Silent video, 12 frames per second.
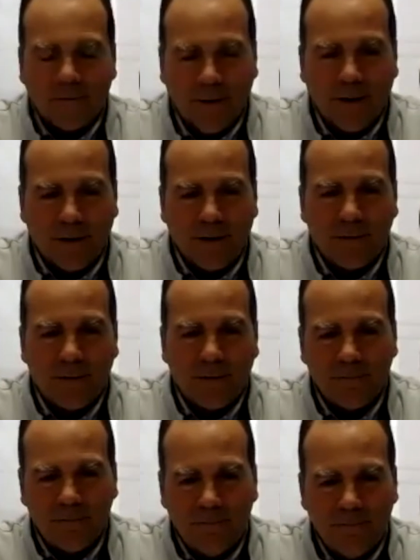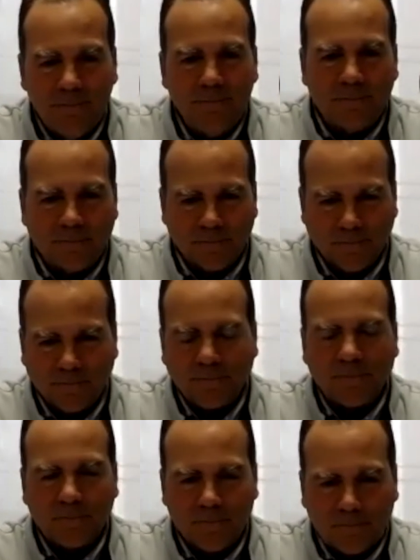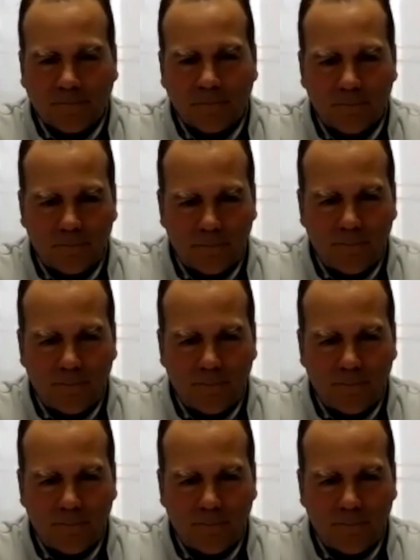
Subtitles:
people create a school. He created a middle